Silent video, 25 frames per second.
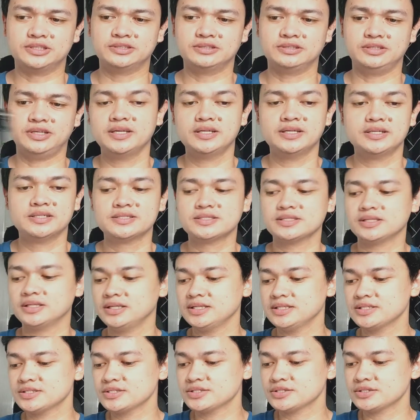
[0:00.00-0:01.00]
Okay,
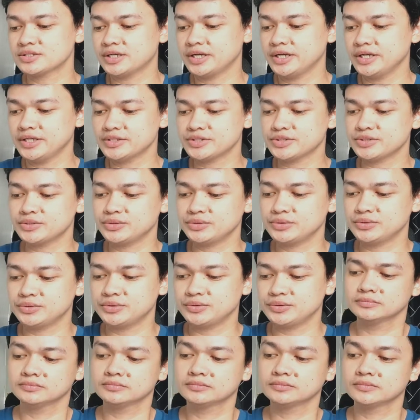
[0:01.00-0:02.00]
so let's try
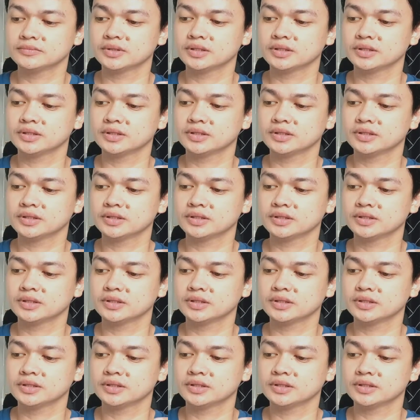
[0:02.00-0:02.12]
to